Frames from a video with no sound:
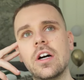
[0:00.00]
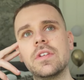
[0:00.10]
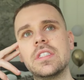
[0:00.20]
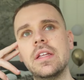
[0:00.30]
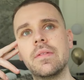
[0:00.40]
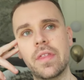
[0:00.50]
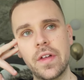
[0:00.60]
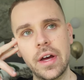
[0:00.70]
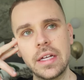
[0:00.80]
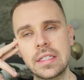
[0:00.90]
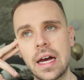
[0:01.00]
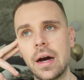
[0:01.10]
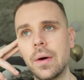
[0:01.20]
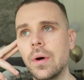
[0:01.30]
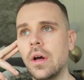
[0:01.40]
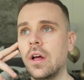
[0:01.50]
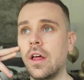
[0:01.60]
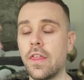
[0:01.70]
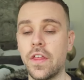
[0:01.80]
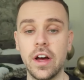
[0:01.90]
Obviously in my 30s now,
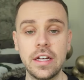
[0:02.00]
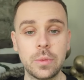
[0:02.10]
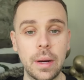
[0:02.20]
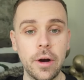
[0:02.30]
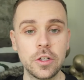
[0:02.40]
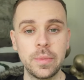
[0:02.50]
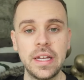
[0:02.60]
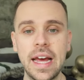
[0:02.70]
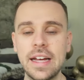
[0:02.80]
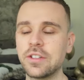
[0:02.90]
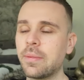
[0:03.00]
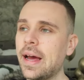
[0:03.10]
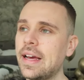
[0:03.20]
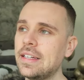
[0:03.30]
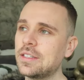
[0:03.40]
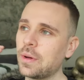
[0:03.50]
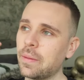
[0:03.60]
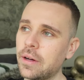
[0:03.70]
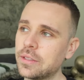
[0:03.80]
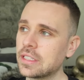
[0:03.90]
the 30s where most millionaires are made, where the
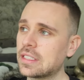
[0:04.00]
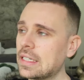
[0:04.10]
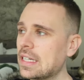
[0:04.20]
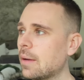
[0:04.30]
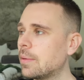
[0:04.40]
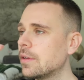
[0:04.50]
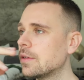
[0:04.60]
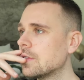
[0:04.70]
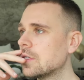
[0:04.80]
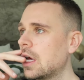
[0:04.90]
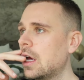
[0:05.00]
most success happens.